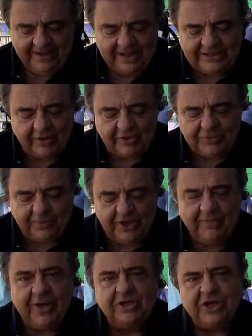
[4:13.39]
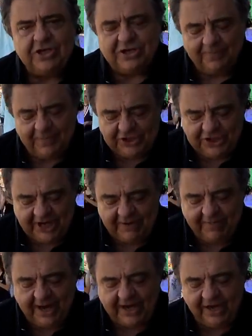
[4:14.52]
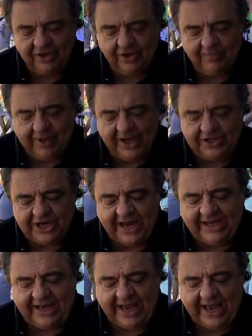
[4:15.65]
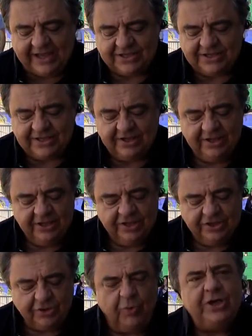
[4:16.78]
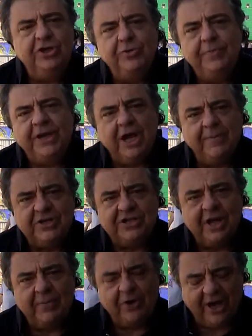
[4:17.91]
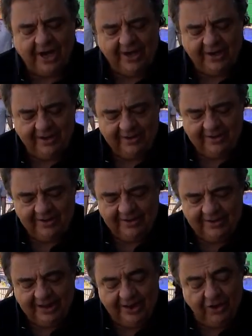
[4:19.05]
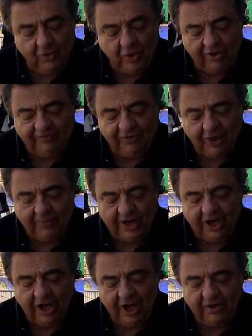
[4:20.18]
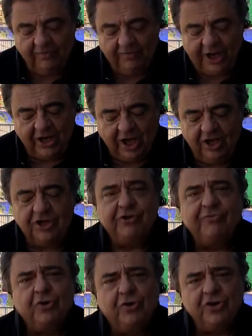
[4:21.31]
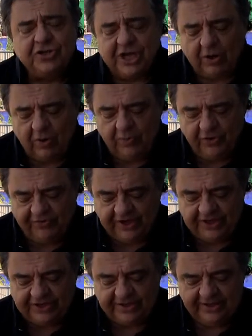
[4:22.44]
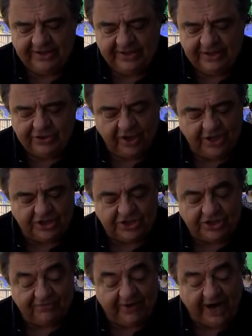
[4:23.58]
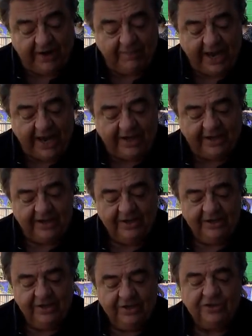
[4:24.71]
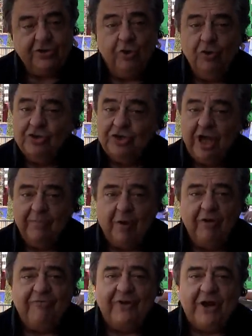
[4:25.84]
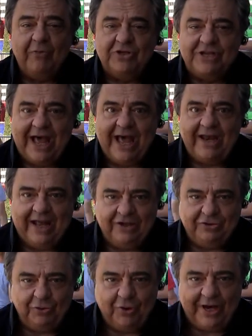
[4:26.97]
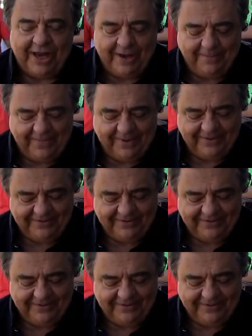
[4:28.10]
As I was putting my trusted machete back under the bed, Jackie asked, so when did you become a samurai? I didn't want to flaunt my knowledge of Kurosawa movies, so I just fired back. So whose nutball friend was that at 2 a.m.?